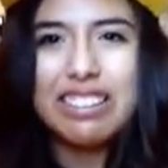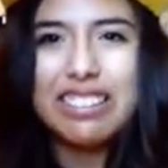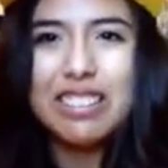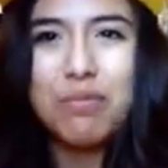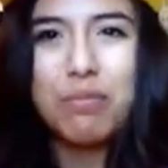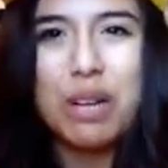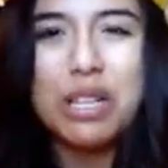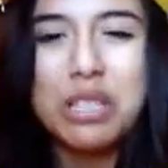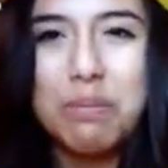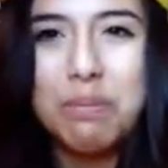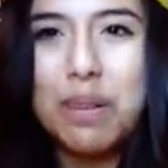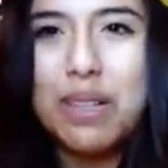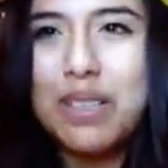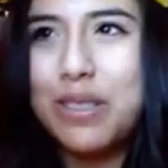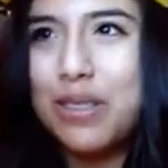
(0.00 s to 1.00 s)
Depression
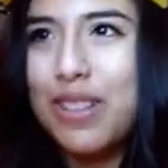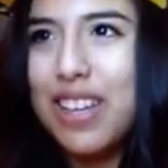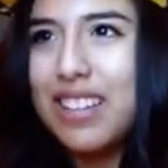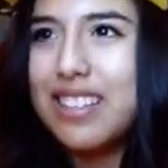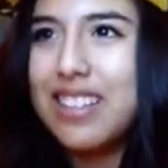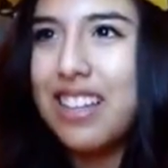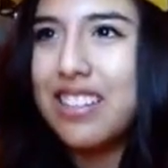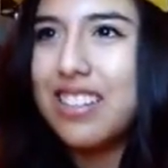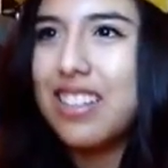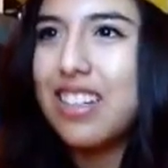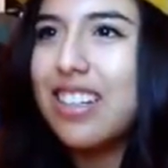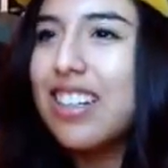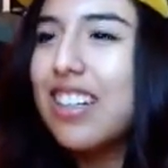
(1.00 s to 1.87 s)
part 2, that's there.